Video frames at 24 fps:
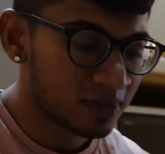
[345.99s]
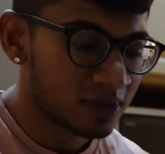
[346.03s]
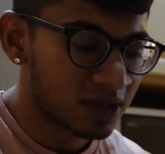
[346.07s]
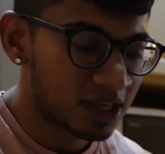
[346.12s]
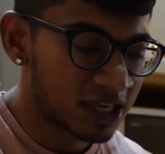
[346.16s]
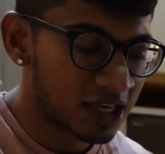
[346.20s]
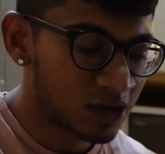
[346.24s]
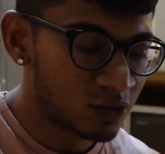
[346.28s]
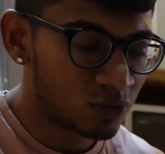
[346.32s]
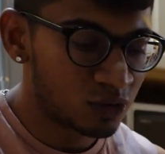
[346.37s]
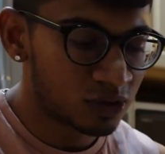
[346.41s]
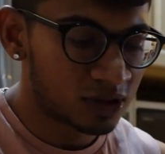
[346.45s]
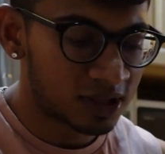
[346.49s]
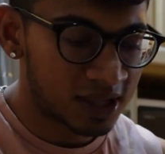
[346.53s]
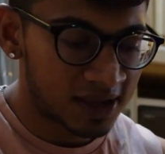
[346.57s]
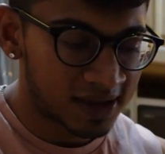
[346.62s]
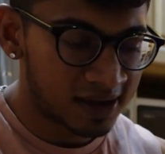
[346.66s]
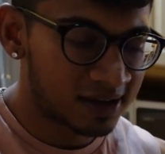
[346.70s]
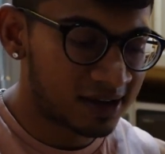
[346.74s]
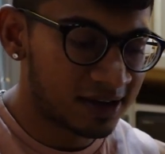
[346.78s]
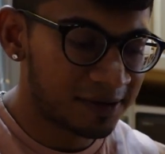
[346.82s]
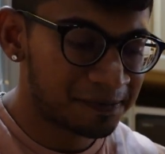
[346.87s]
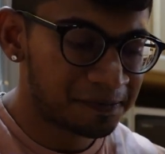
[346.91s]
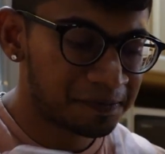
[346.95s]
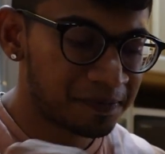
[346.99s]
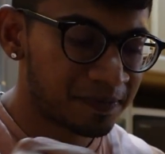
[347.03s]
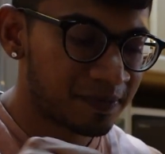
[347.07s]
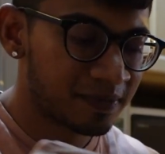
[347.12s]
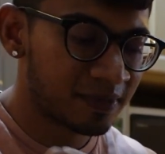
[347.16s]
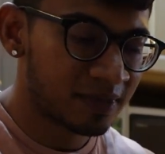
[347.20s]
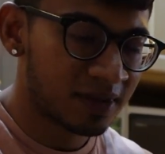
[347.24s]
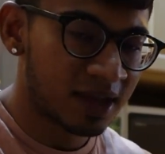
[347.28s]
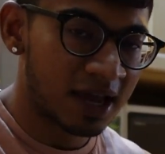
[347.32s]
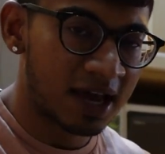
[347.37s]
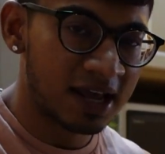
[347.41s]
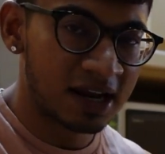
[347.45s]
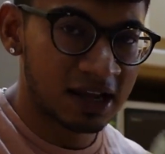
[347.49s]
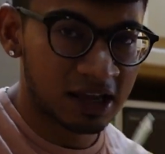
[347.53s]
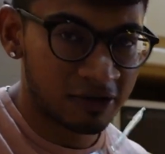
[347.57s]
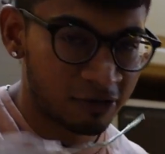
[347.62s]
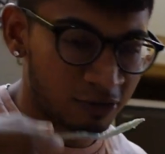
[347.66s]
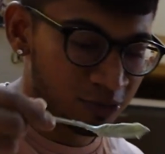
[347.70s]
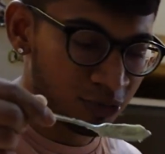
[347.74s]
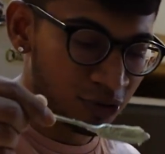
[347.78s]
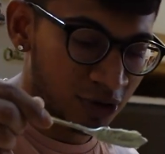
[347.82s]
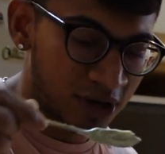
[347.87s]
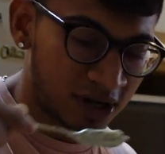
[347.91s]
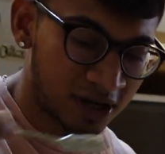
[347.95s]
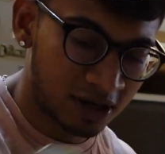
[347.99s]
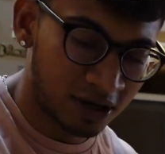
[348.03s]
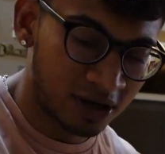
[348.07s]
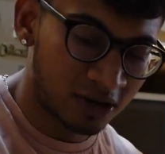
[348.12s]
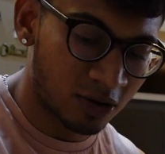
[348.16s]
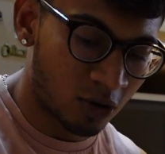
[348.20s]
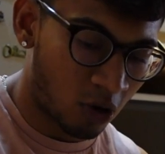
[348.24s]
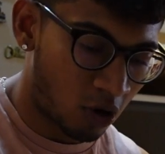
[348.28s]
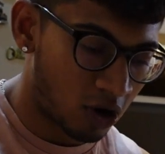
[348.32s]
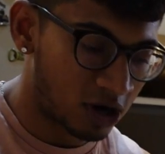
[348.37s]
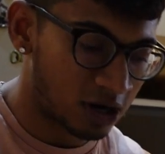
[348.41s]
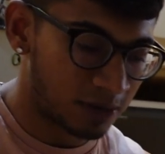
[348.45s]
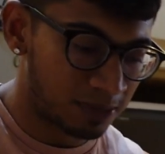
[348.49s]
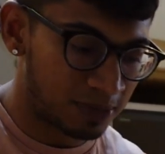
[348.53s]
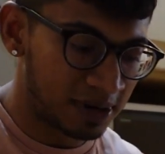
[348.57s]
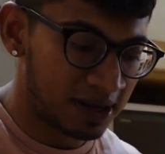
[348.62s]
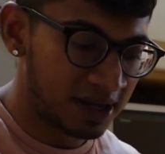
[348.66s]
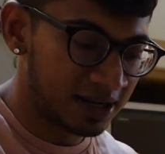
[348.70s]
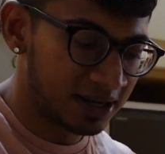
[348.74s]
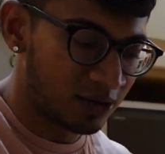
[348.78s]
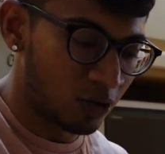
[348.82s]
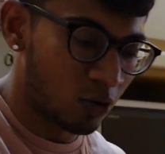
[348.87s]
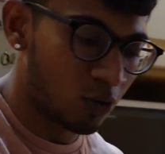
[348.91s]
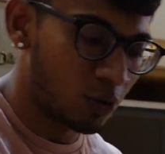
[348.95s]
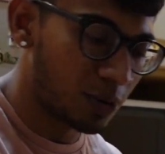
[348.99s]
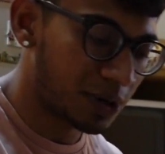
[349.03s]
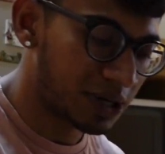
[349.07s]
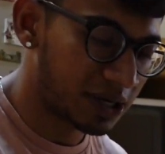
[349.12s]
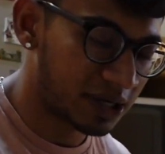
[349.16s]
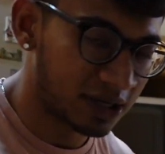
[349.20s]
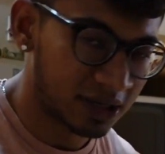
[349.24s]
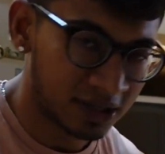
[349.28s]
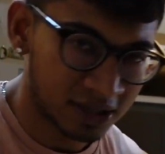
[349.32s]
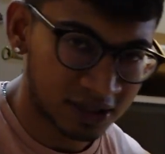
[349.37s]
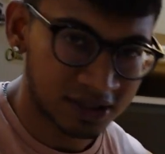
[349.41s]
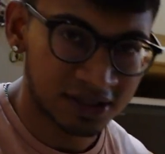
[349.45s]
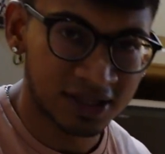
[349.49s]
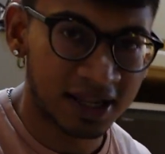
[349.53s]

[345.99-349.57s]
He would take and then he would put it on a plate over here.